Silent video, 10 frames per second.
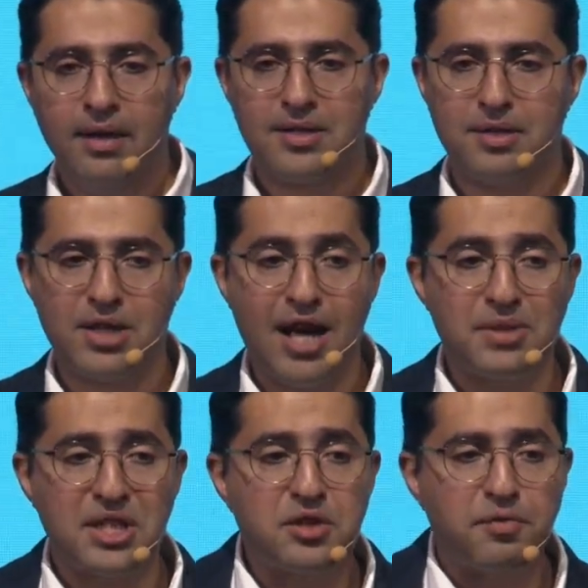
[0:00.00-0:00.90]

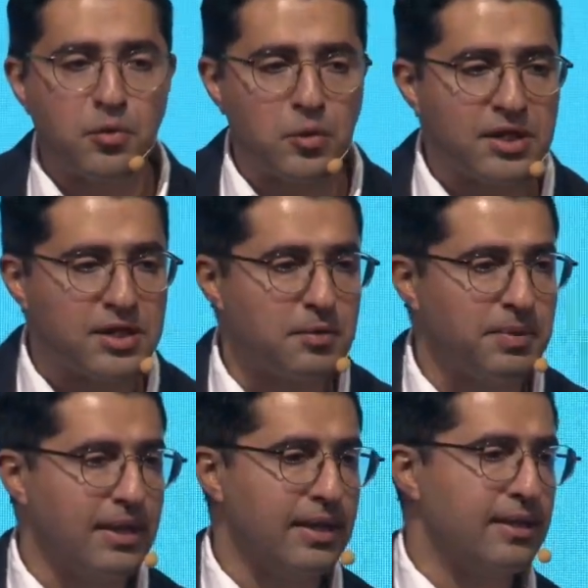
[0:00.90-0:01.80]
Sometimes it's fruitless to
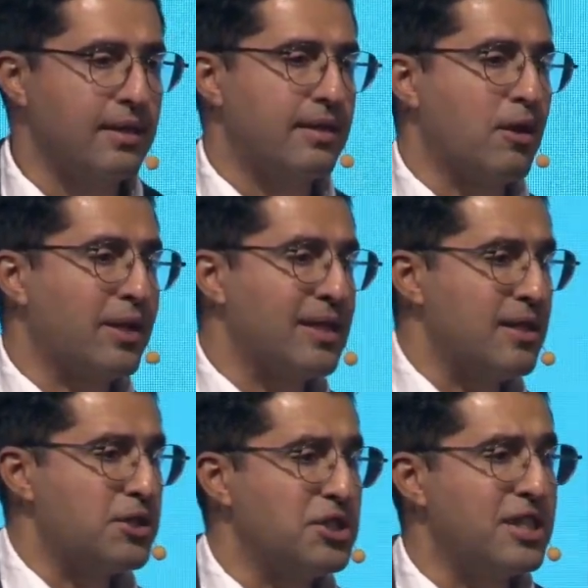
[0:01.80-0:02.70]
be a leader in an
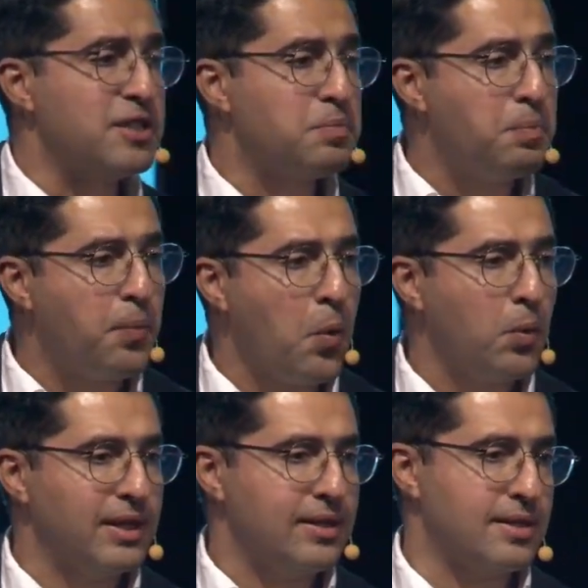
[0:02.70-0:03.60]
organization that is
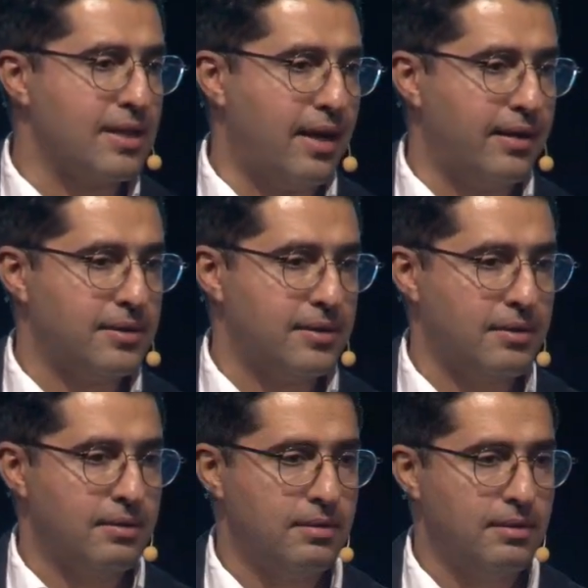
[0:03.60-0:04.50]
poorly designed.
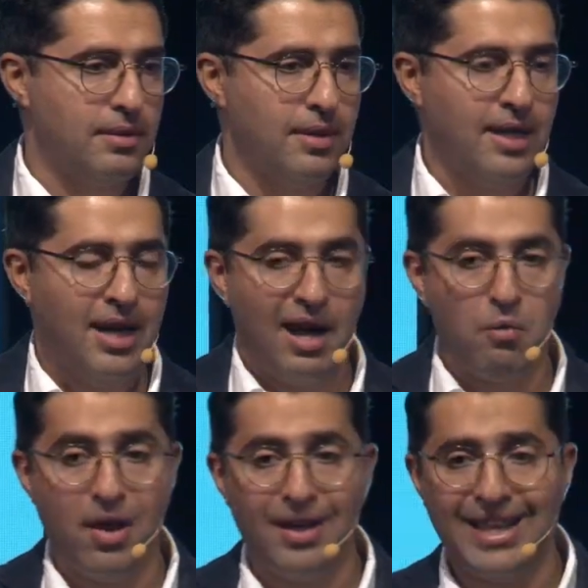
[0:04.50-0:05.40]
And
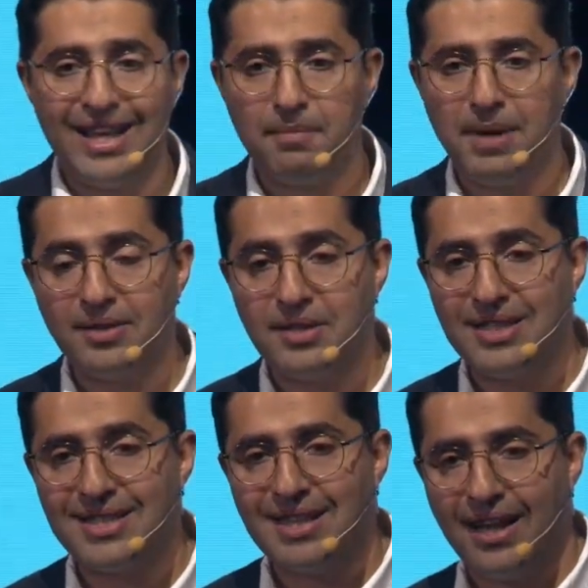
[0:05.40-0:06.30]
what I like about the
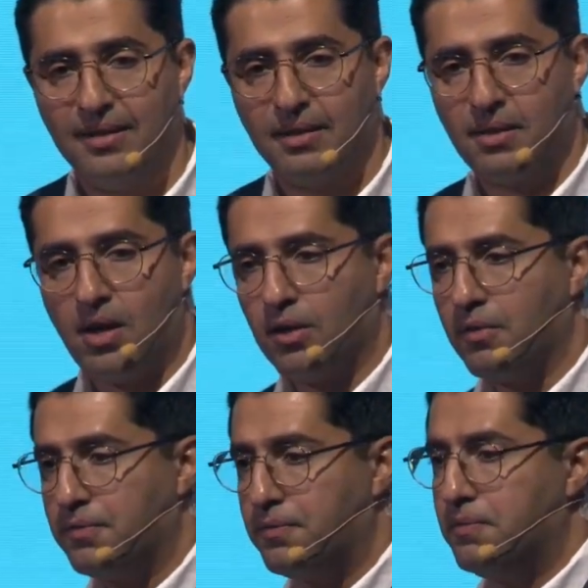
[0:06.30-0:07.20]
designer role
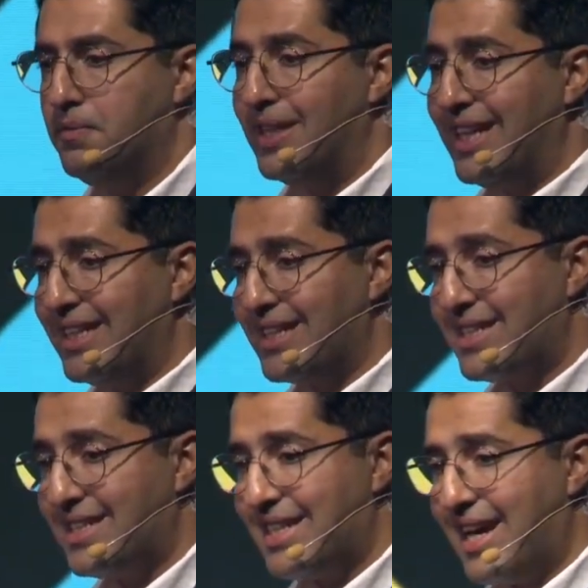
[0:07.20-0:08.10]
of
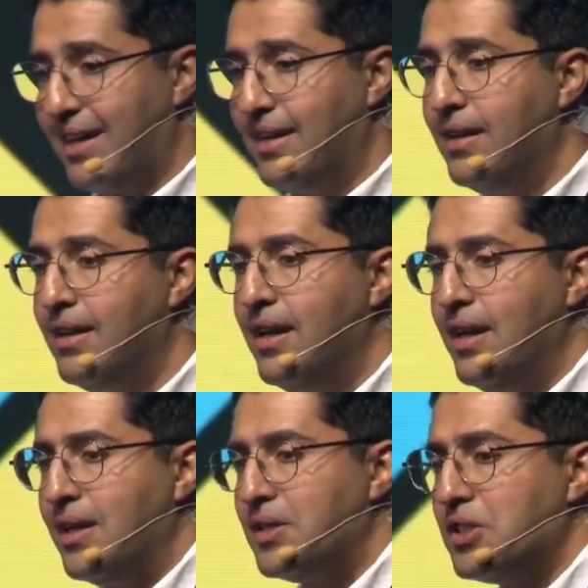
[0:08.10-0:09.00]
leaders today
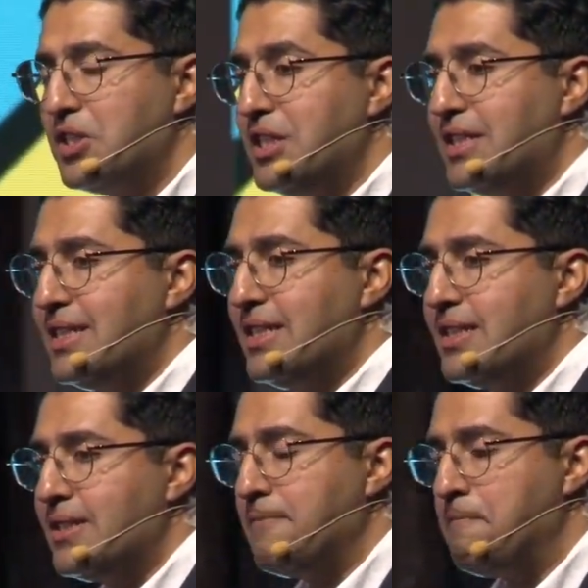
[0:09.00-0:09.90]
is that it
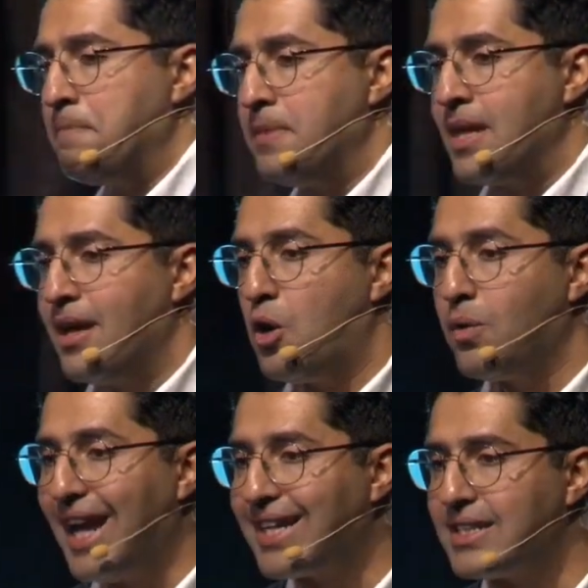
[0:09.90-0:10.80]
is
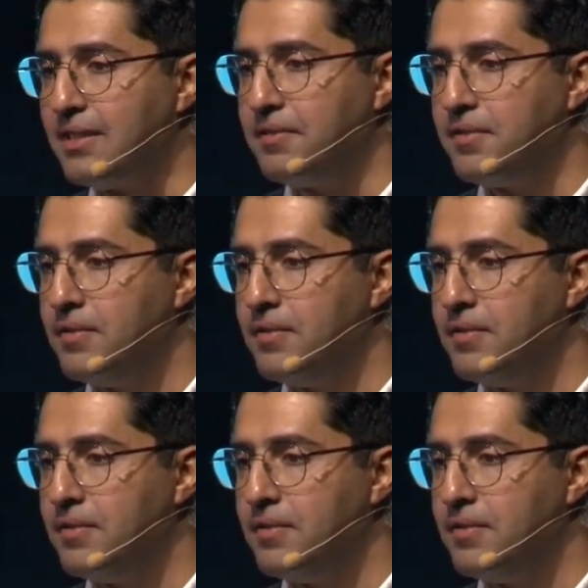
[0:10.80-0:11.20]
collective.